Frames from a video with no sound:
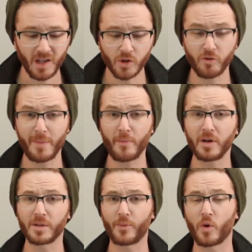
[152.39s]
So remember,
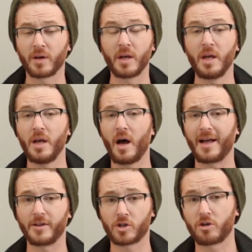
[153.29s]
it's important.
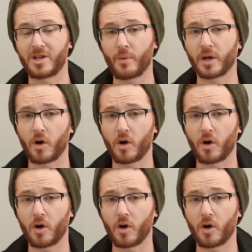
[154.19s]
On the search network,